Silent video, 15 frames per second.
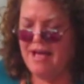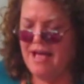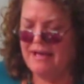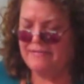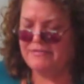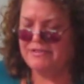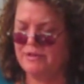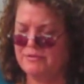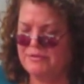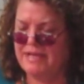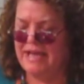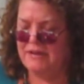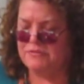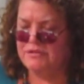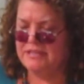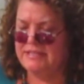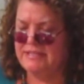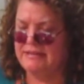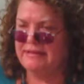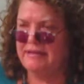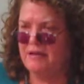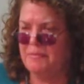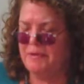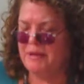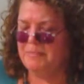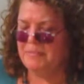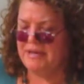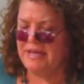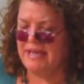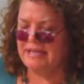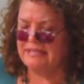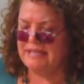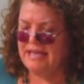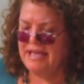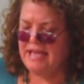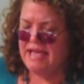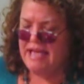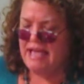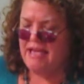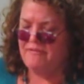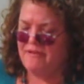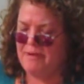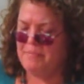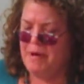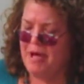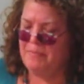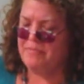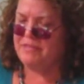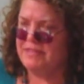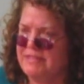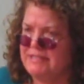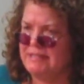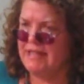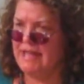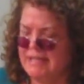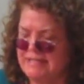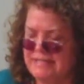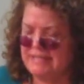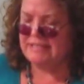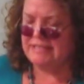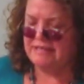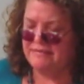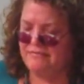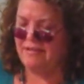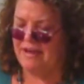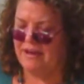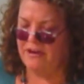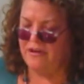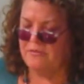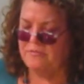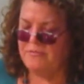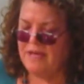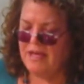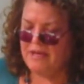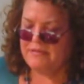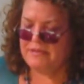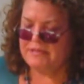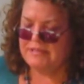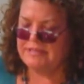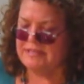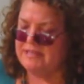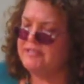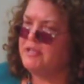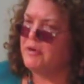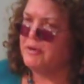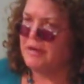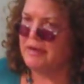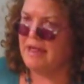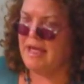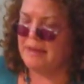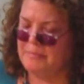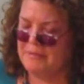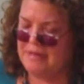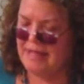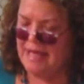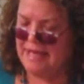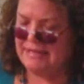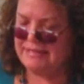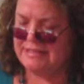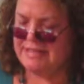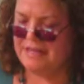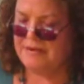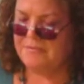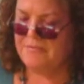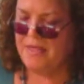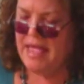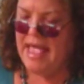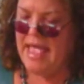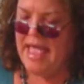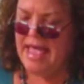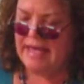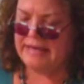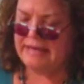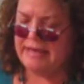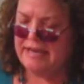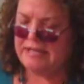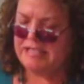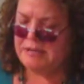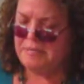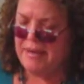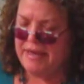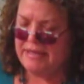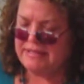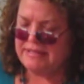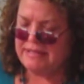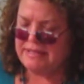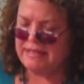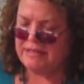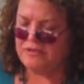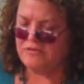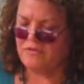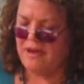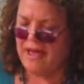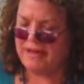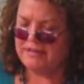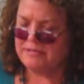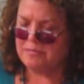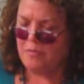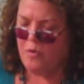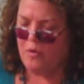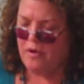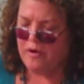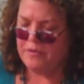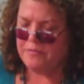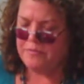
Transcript: I've slowed down just a little bit because if I pop this glass into the fire, this is a soda lime glass, and it expands and contracts more.